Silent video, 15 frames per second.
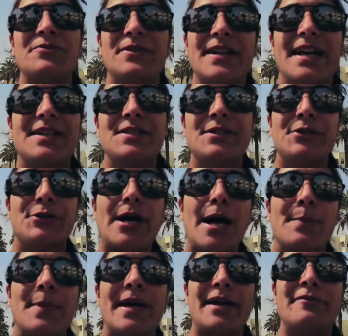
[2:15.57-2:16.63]
forget to
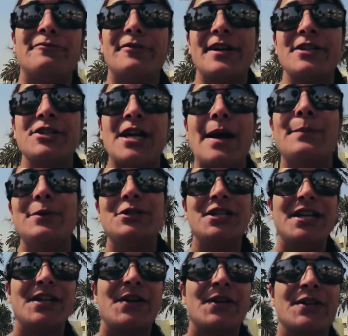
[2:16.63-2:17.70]
grab a fresh
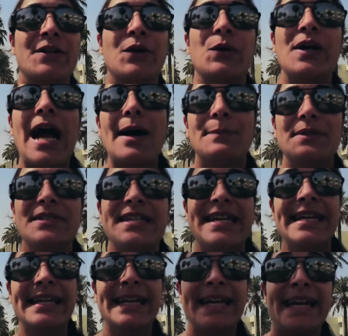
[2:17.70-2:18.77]
cappuccino or cup of
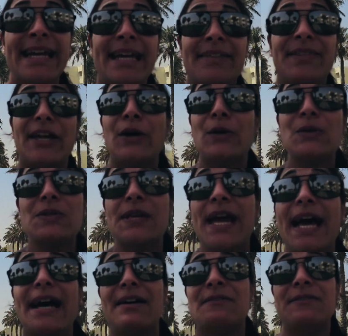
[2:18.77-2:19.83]
tea. They also
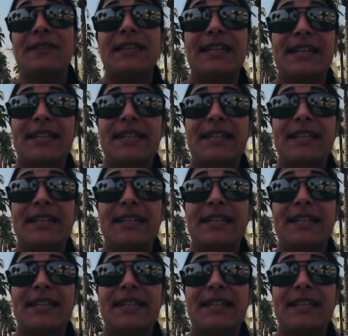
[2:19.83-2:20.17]
have the